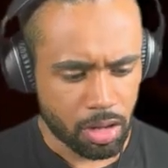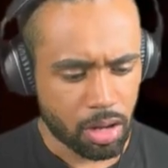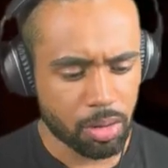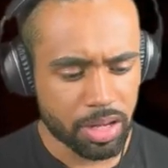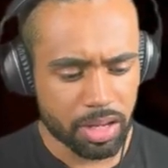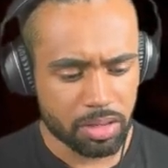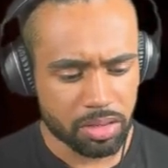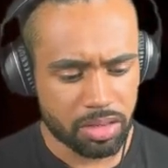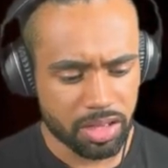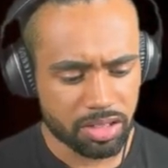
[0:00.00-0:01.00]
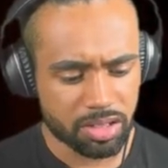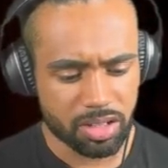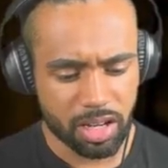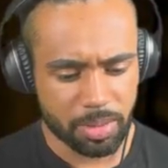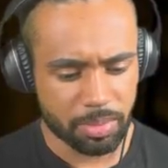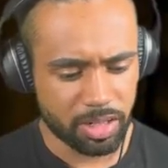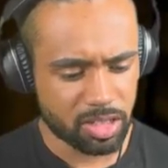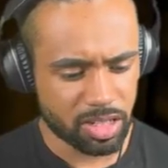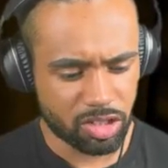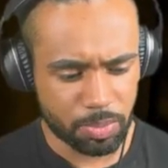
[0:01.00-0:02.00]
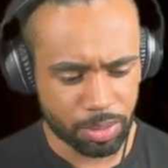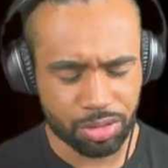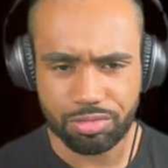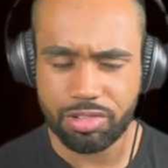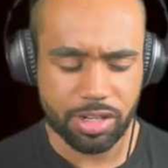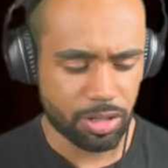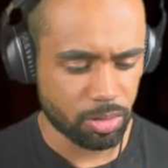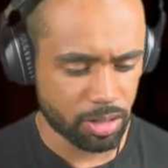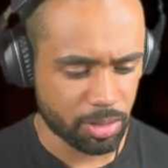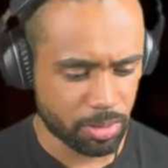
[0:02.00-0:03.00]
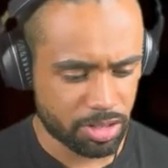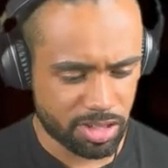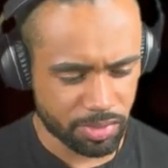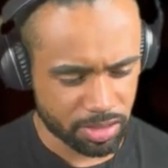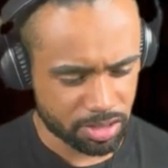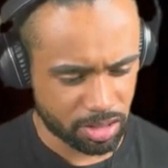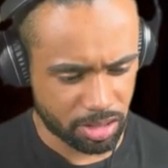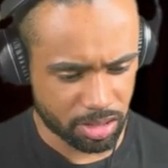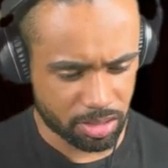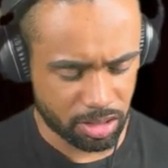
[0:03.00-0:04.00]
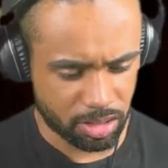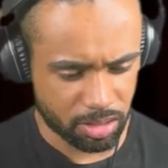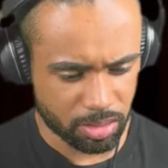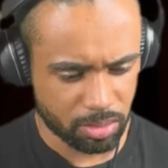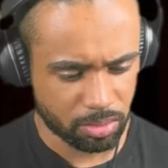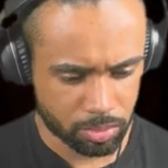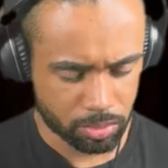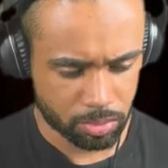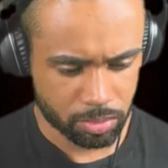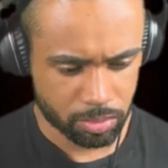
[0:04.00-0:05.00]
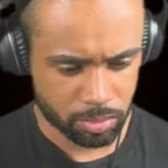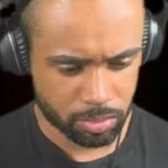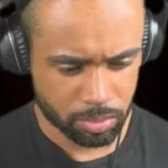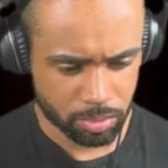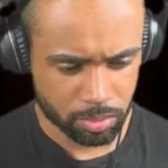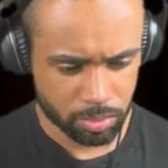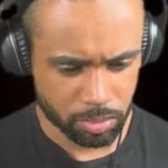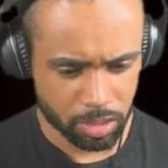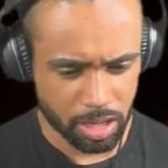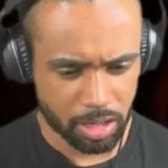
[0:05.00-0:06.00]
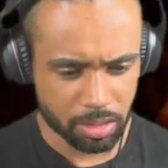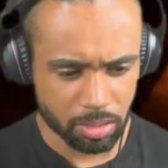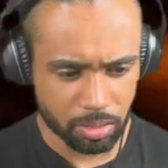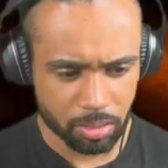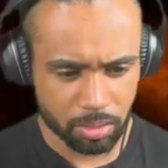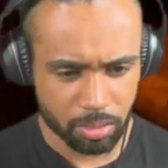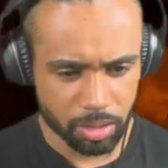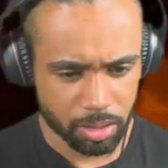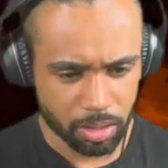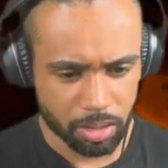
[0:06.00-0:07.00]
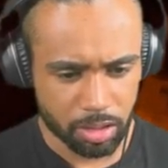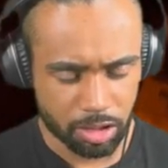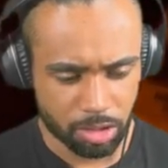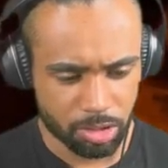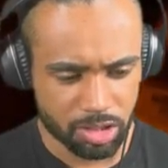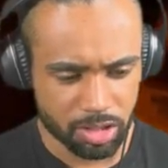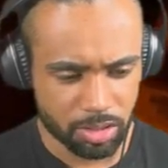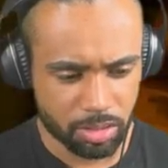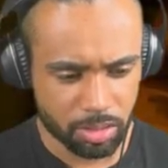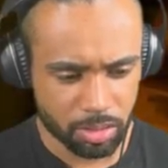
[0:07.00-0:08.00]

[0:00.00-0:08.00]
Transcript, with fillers: Okay, this time, let's actually put the radio on. I want to see if there's anything to hear. Okay. Houston?